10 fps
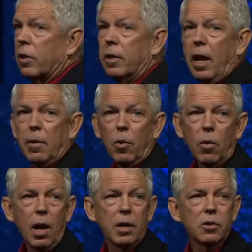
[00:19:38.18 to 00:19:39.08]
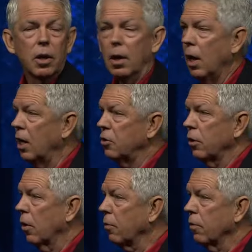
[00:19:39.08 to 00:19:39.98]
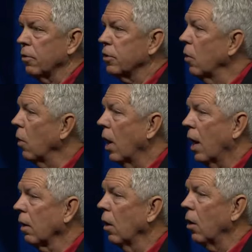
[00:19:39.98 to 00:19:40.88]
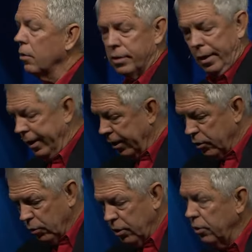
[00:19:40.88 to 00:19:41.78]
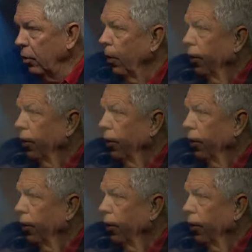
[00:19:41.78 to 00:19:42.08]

of the inalienable rights. And as you go through those Noahide laws, here's what you do